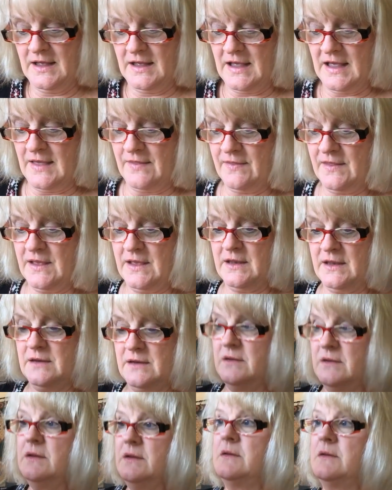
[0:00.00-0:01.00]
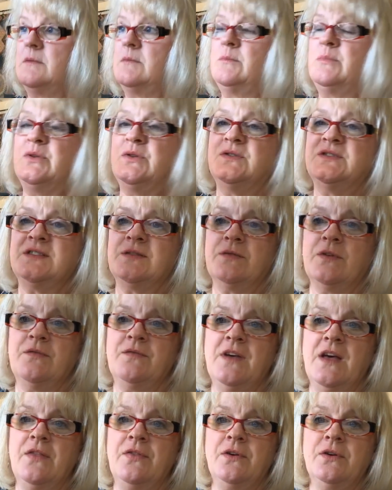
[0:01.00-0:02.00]
And then Birds of a
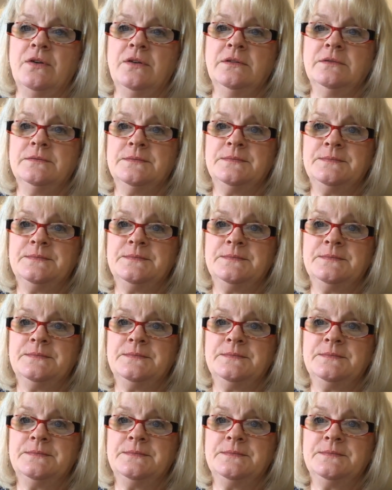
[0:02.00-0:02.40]
Feather.